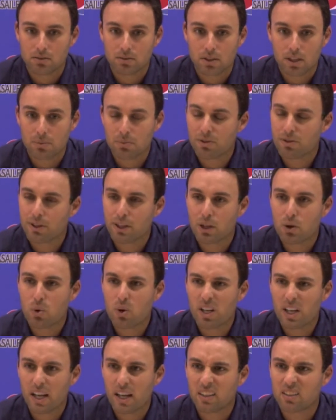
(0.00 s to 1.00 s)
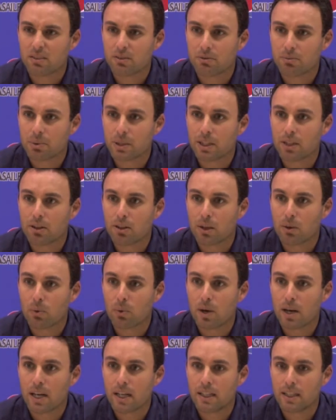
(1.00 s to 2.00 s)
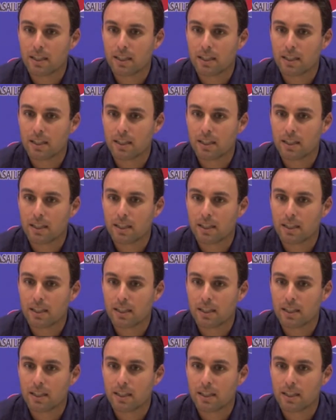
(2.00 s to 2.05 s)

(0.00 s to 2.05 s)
James, very quick, active player out wide,